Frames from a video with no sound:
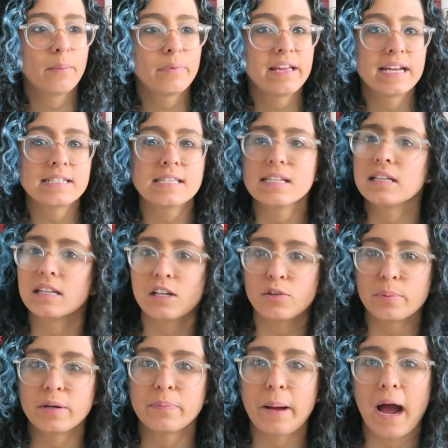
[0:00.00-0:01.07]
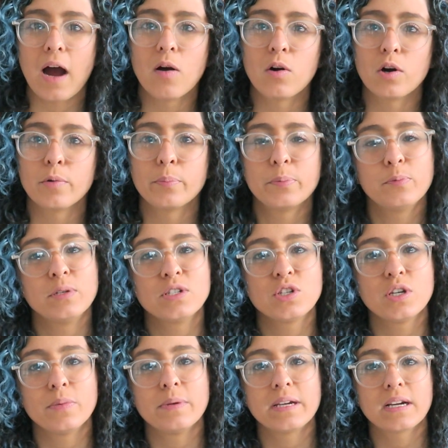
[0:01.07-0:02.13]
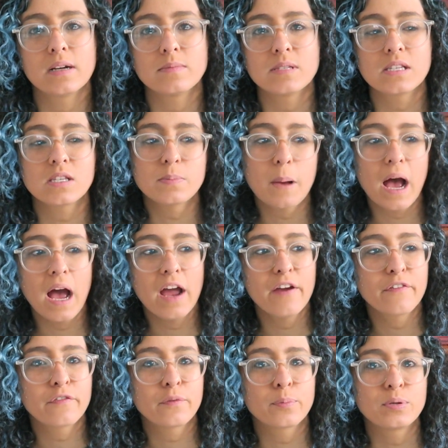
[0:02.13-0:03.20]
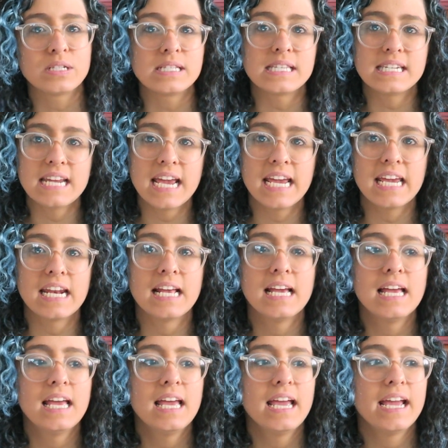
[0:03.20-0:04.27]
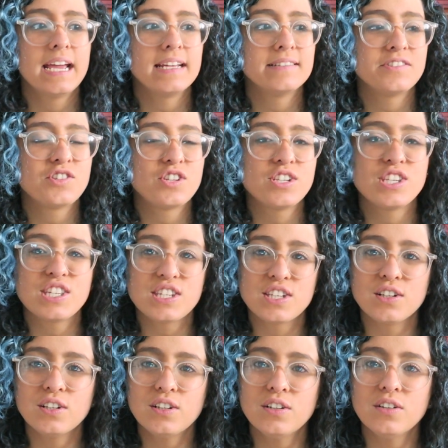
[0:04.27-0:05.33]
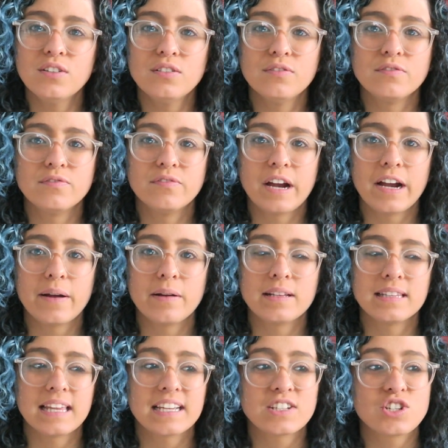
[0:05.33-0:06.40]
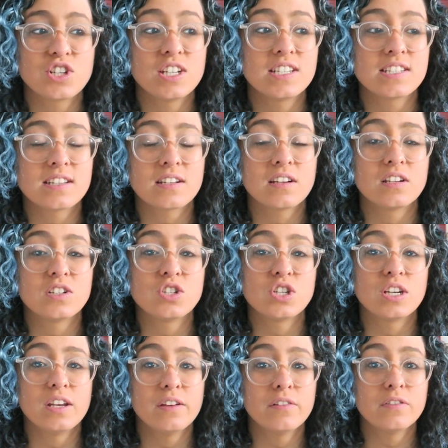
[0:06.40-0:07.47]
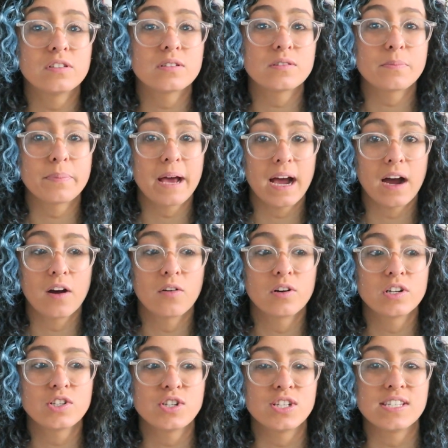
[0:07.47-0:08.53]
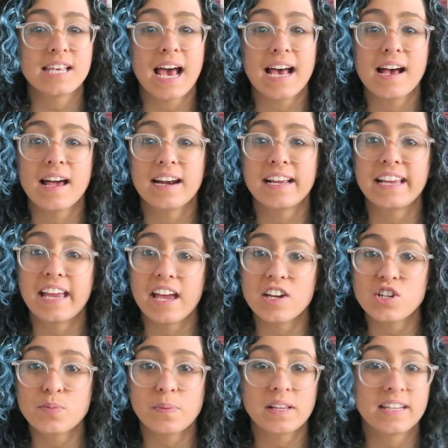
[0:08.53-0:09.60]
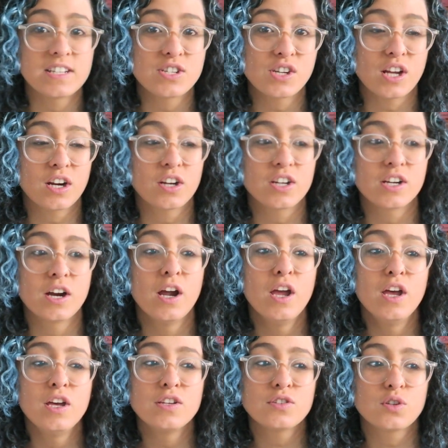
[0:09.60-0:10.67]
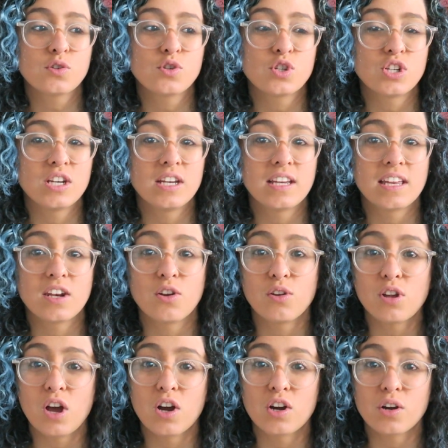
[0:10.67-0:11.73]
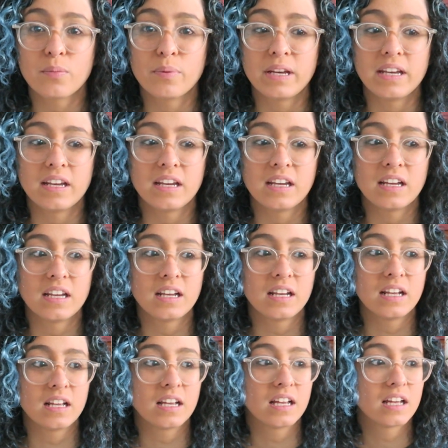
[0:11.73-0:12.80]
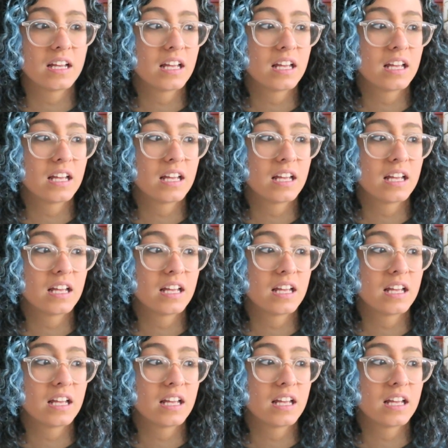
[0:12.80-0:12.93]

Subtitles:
gets a little bit of power when she becomes a spy for Prince Dane, she's still very, like, she's achieved power, she's had a gesh placed on her, so she can no longer be